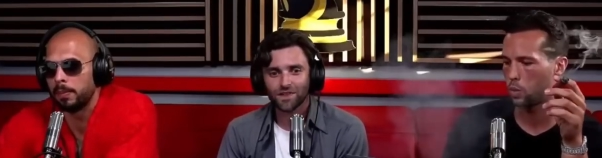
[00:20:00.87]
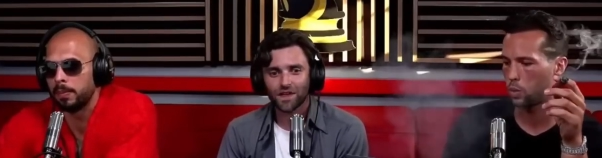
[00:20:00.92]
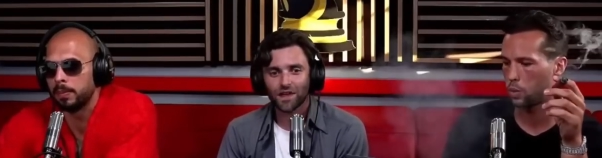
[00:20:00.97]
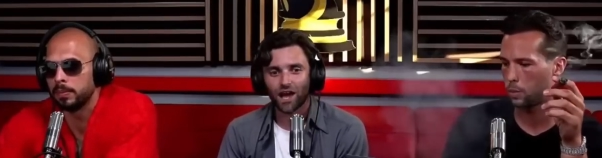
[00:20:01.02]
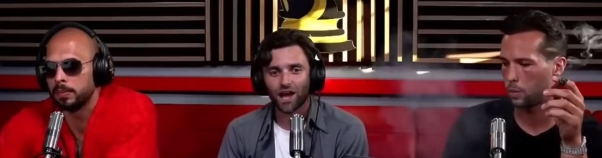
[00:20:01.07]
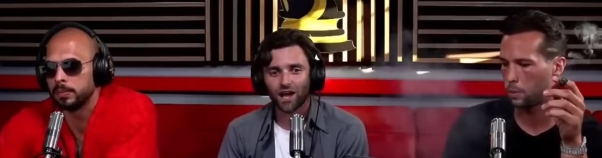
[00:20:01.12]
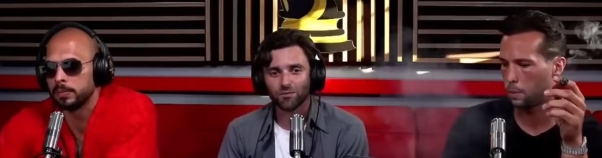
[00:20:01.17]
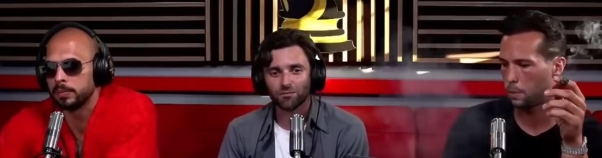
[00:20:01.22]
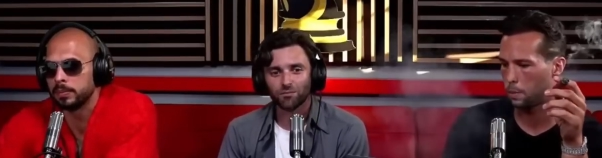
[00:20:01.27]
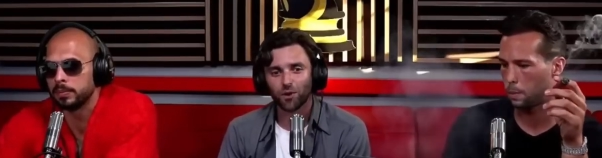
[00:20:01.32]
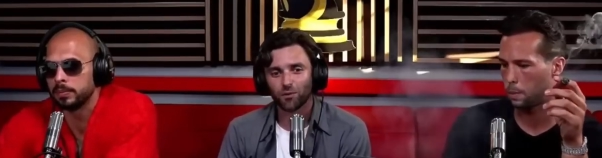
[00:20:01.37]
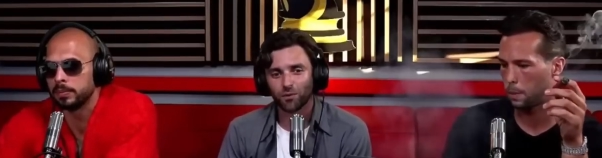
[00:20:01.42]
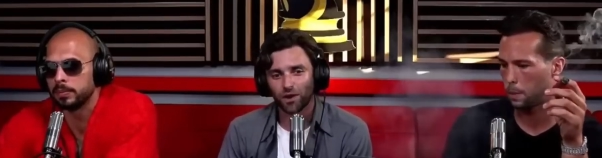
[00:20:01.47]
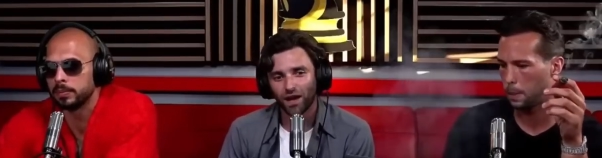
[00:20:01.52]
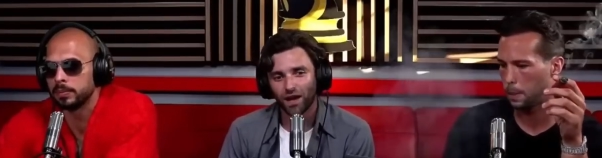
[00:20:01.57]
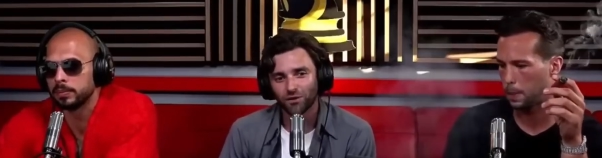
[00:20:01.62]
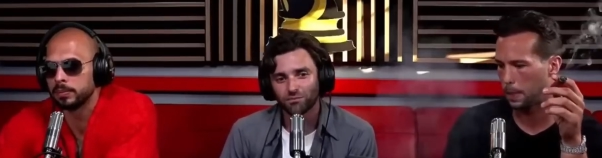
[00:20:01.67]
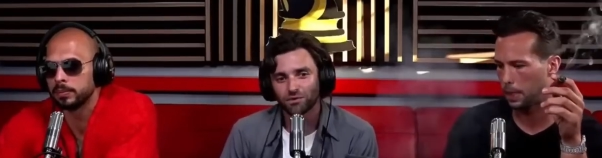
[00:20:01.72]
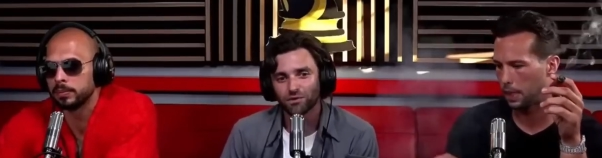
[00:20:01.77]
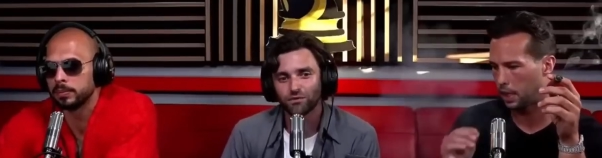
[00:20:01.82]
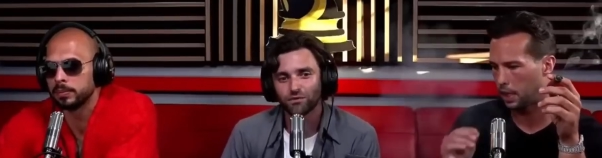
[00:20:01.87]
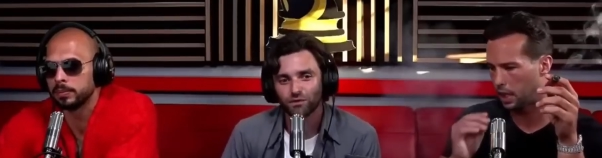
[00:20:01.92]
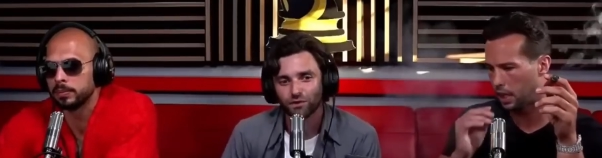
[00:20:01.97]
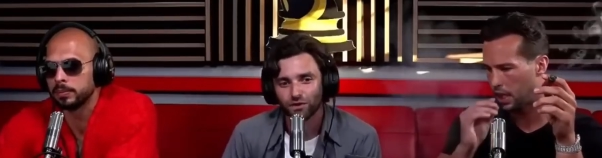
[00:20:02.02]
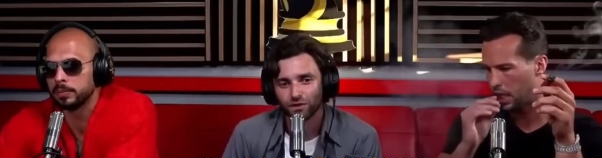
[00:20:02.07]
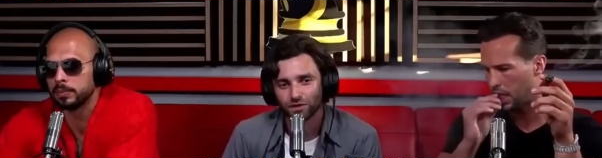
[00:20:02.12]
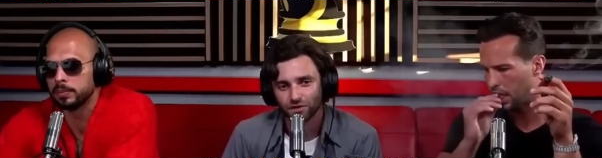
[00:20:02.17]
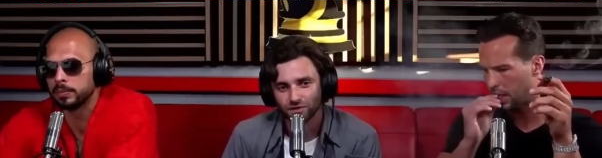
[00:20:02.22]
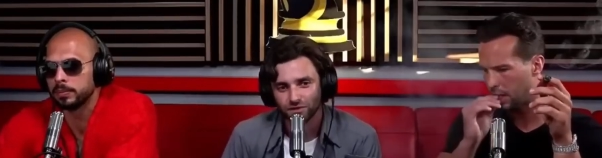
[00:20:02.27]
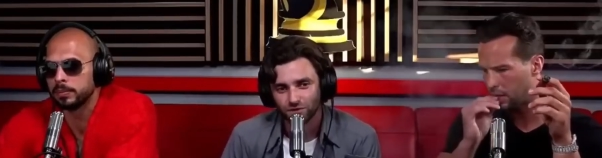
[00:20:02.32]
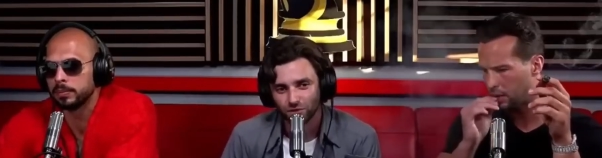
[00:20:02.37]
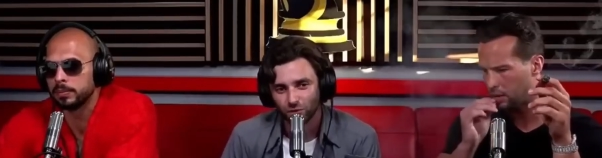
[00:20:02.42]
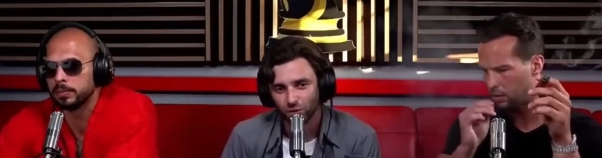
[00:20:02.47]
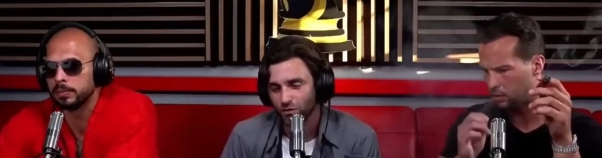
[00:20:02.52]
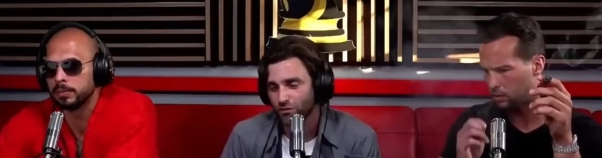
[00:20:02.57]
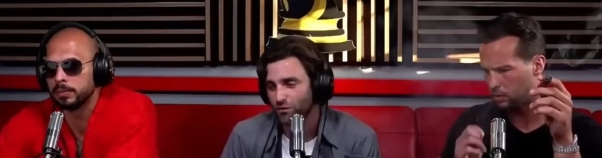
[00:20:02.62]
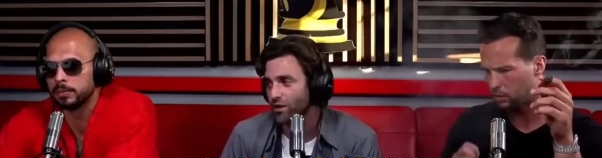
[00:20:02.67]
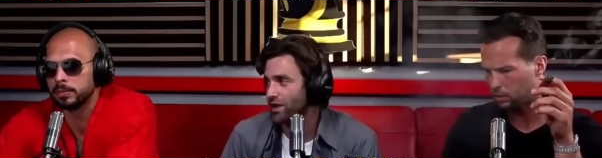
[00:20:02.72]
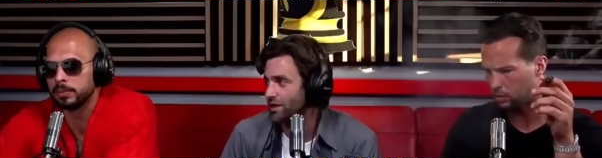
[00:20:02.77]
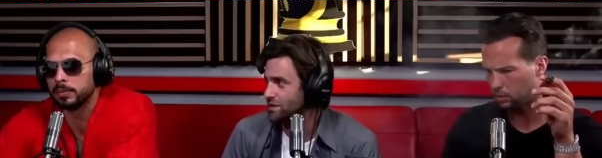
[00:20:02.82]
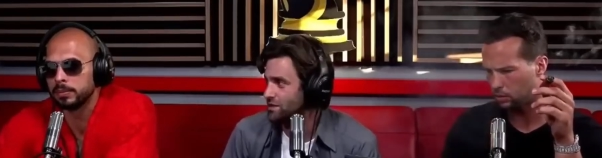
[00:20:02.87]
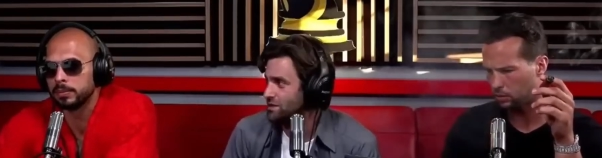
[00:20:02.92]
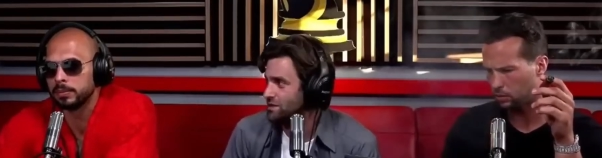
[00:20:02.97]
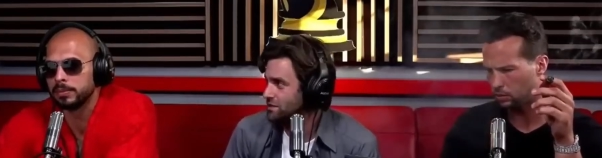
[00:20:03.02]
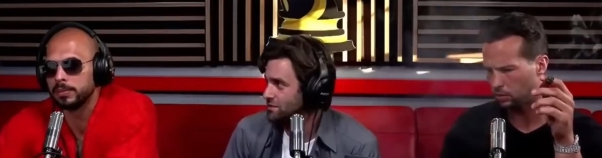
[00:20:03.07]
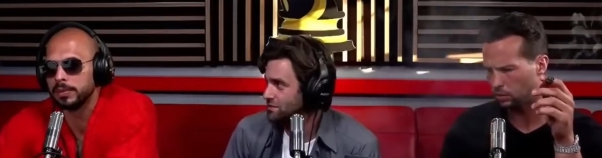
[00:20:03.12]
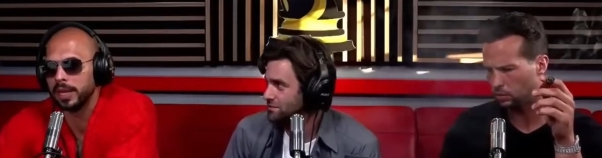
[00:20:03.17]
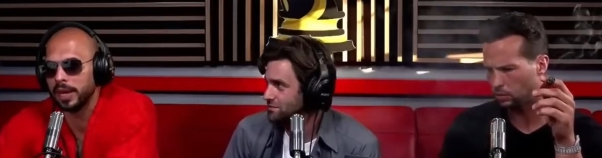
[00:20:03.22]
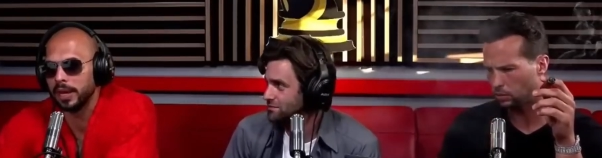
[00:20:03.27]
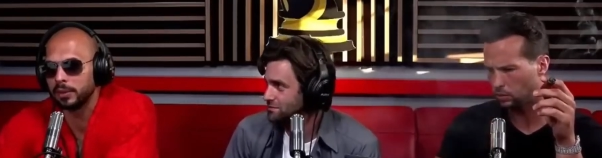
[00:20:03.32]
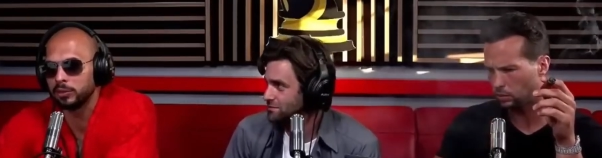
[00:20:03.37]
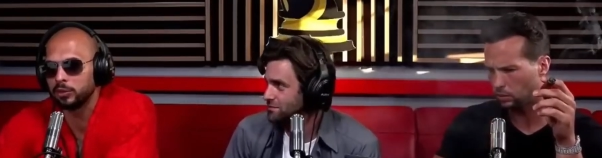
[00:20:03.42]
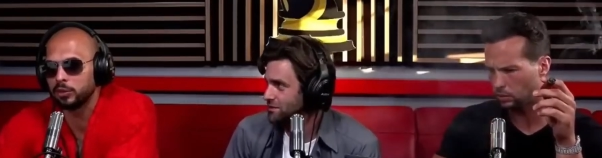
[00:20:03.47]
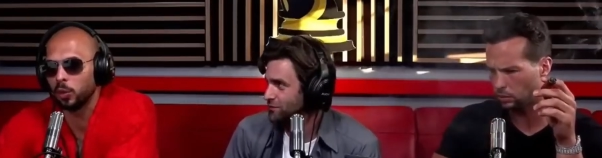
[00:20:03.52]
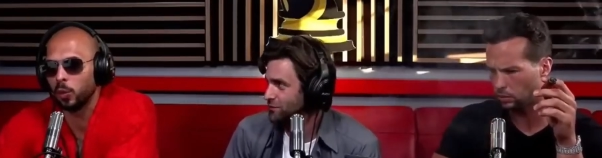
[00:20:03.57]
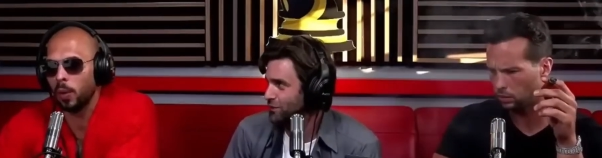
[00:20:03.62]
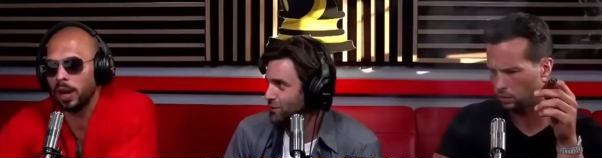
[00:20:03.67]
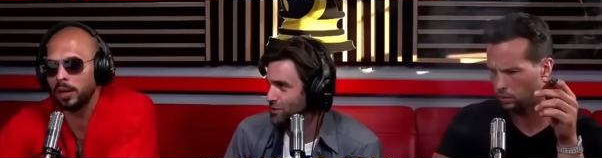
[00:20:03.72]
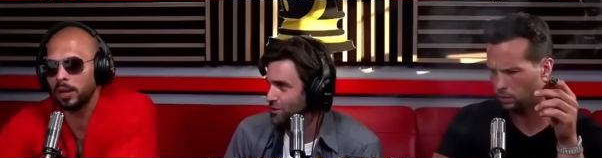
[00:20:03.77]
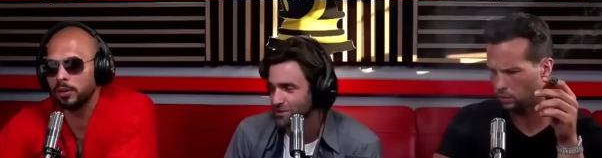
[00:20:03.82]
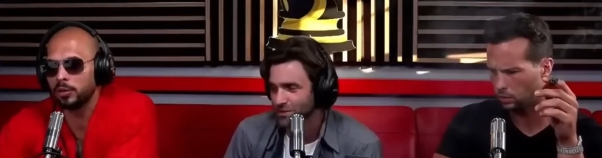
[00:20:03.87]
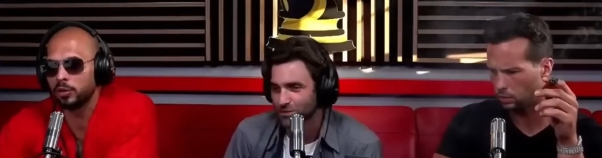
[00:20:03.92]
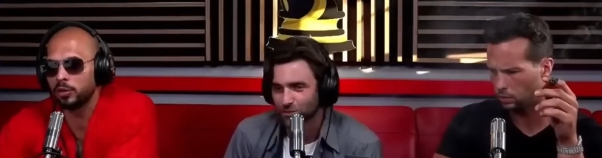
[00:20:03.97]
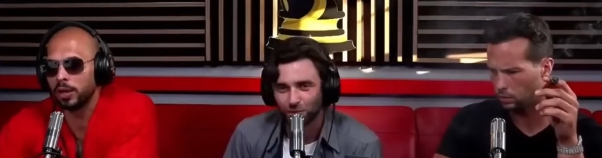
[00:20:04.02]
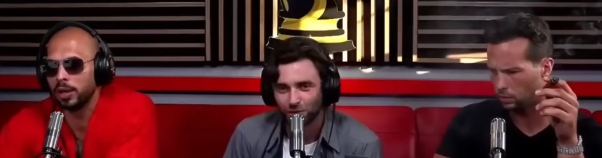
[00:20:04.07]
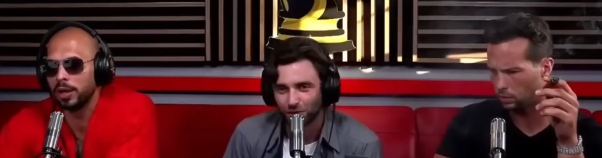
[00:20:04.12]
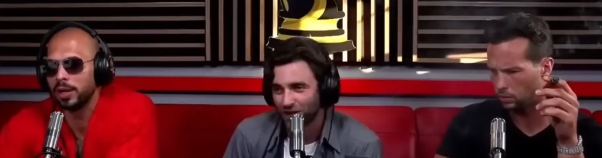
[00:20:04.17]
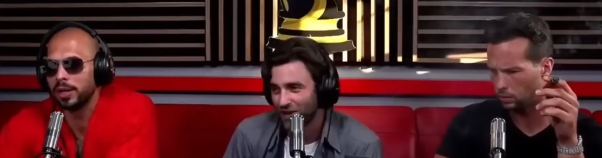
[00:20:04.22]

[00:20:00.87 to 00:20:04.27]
Speaker 1: I probably I prefer your friends. Yeah. So why is a war?